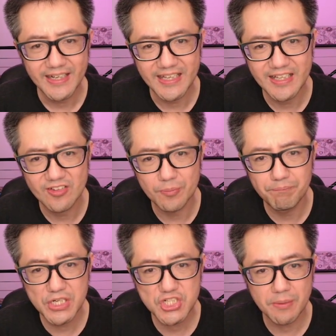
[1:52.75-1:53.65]
is
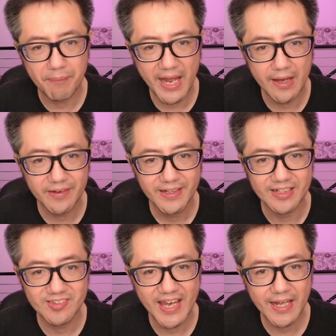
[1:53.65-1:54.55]
bishop out,
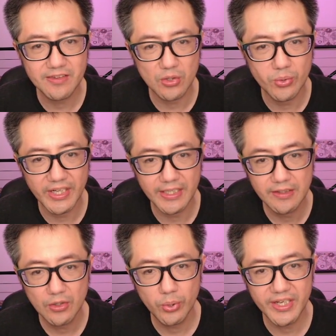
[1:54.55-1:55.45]
attack the queen,
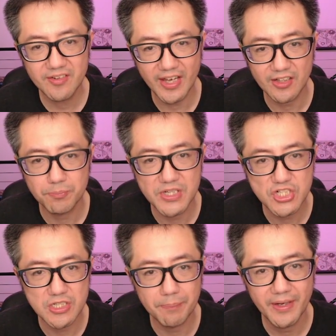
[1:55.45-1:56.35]
queen takes
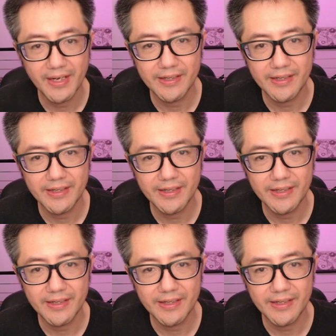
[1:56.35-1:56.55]
bishop,